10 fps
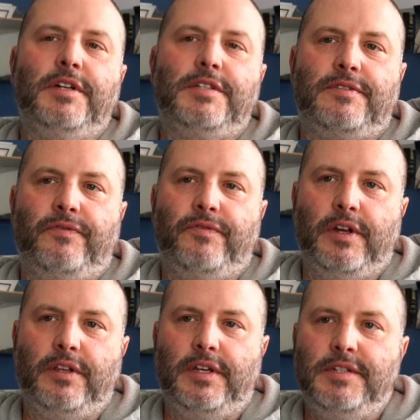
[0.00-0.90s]
it's
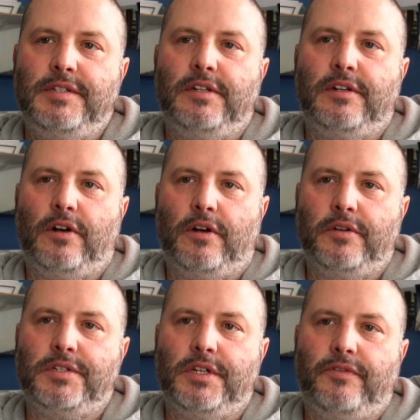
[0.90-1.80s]
fairly easy to call
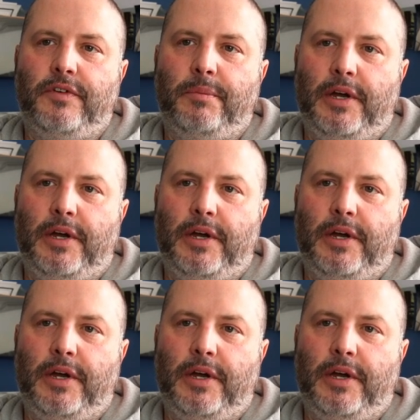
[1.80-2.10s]
yourself a